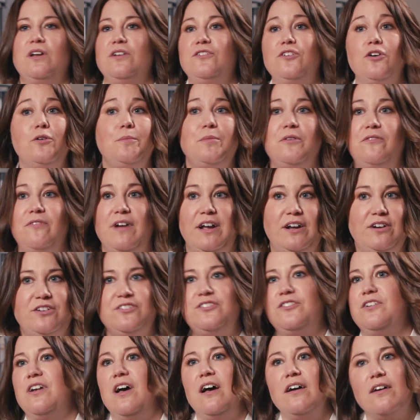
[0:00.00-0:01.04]
adult providers
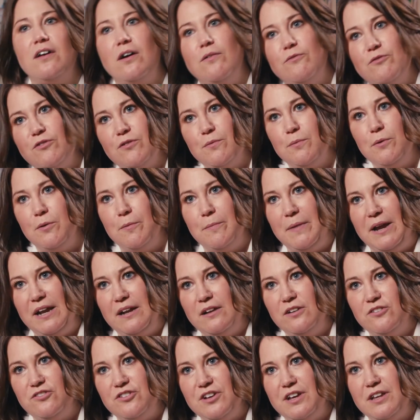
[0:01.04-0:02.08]
are not comfortable
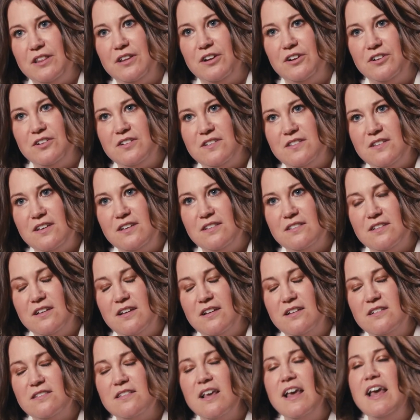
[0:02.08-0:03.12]
managing their
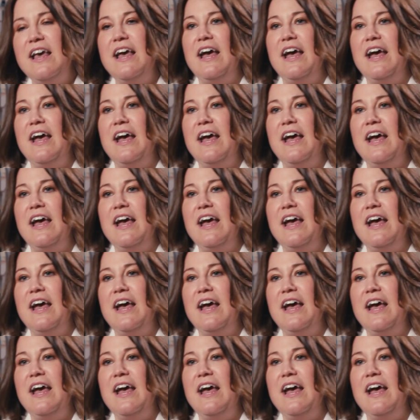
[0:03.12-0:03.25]
diseases.